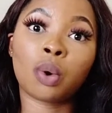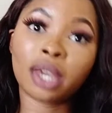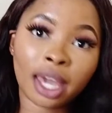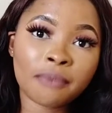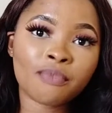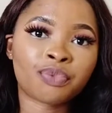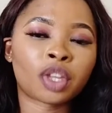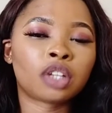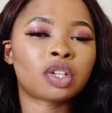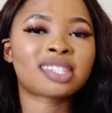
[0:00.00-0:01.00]
Okay,
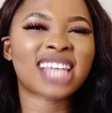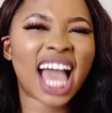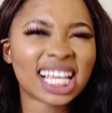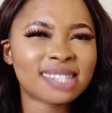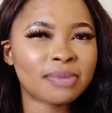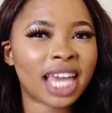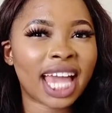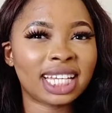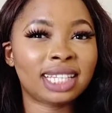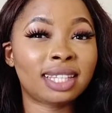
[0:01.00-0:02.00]
just ask me
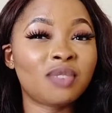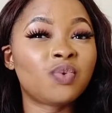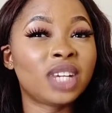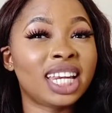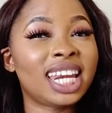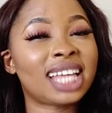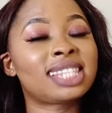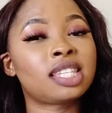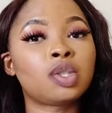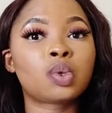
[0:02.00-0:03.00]
anything
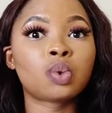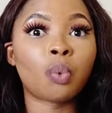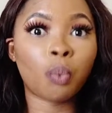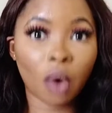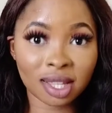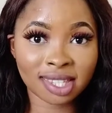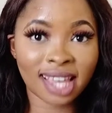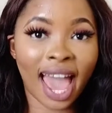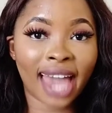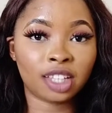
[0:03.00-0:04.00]
relating to what
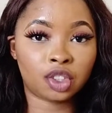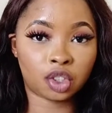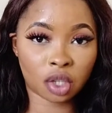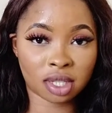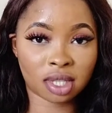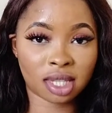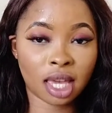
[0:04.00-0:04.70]
I just